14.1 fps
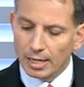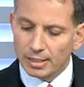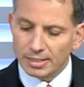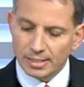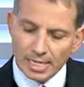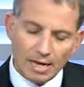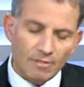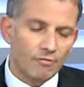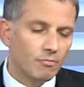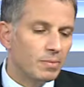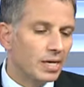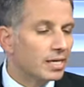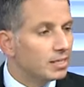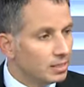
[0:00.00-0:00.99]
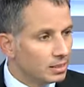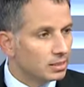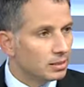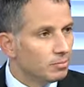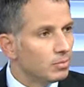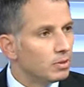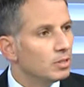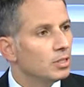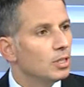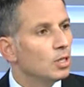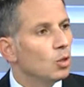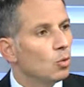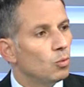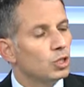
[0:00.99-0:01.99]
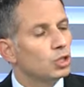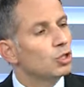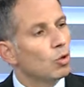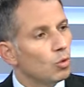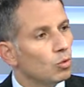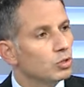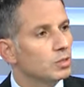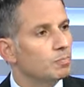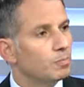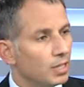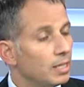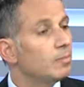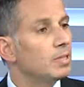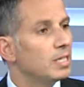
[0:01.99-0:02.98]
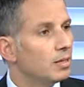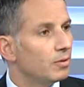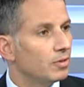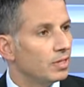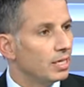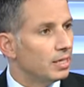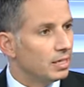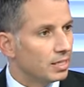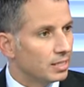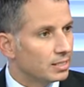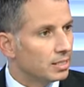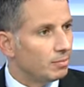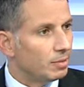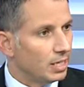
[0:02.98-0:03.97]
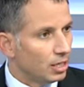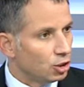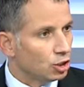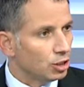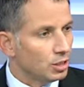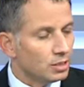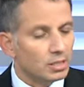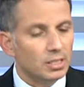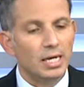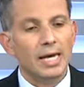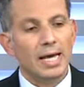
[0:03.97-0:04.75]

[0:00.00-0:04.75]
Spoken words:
staff mechanism, which holds preliminary examinations.